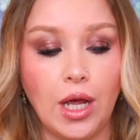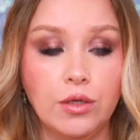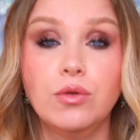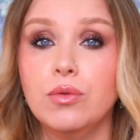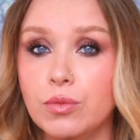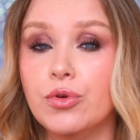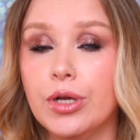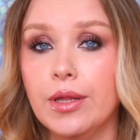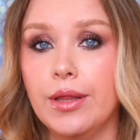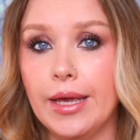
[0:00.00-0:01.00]
I do
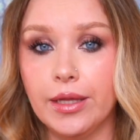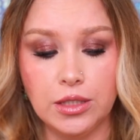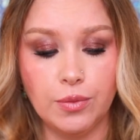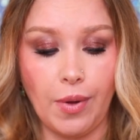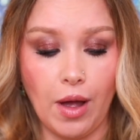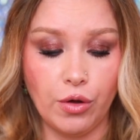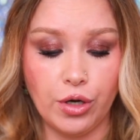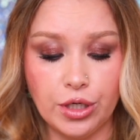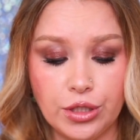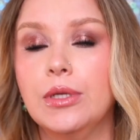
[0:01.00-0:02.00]
really like these powders,